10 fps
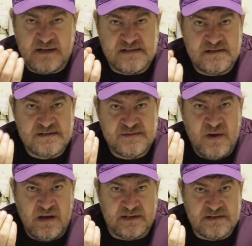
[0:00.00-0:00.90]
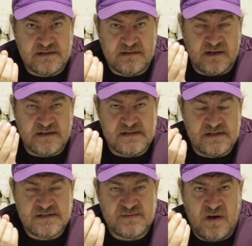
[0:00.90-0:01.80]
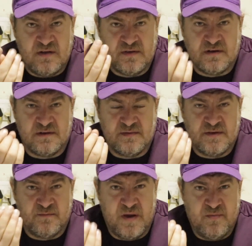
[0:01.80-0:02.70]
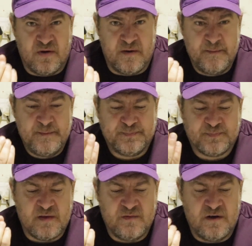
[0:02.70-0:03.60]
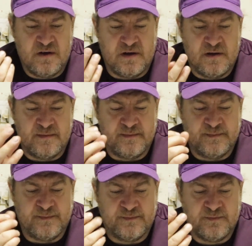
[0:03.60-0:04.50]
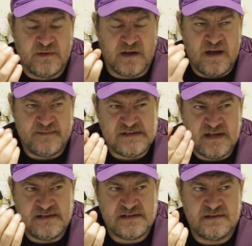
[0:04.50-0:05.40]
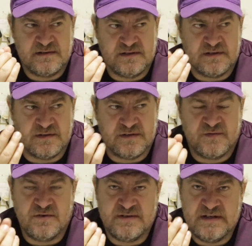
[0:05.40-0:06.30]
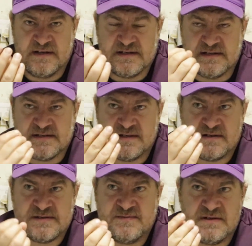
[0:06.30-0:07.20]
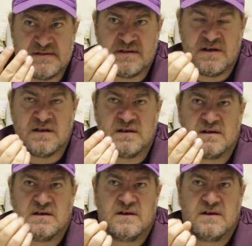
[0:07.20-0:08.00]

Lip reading: still smell it. I can still smell the pepper, the capsaicin, the fruitiness. It still smells like